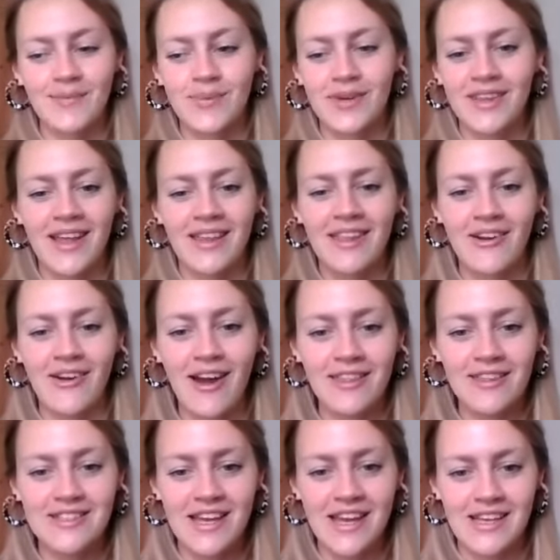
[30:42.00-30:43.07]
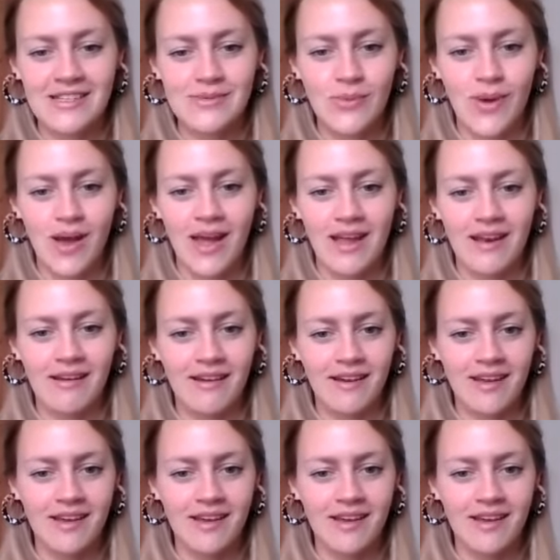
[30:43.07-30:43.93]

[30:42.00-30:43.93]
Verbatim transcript: But then there are other days when I